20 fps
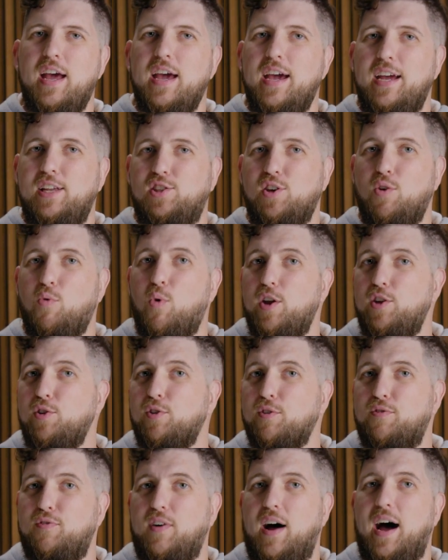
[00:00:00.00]
And so what
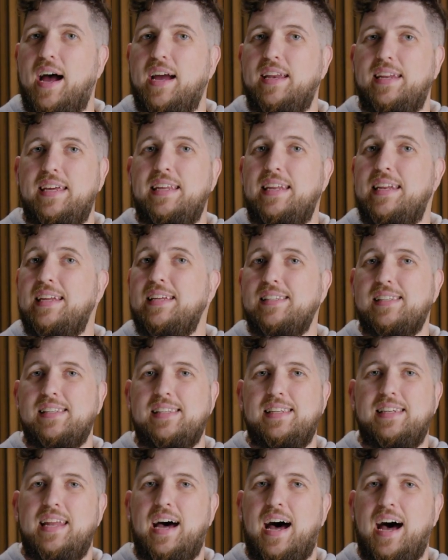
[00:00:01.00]
you'll find, it is
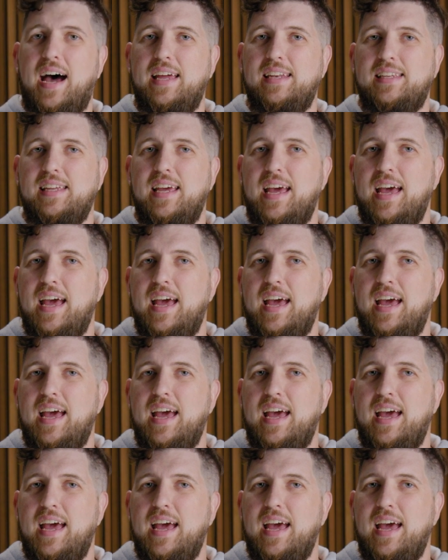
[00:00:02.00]
not